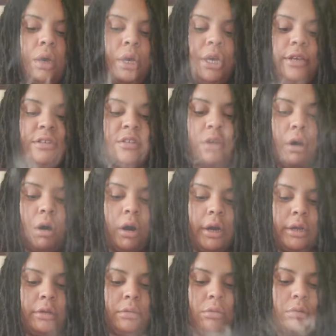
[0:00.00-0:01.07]
his
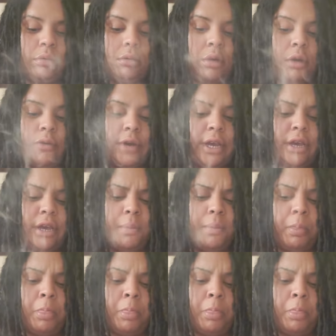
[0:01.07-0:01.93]
card. All right,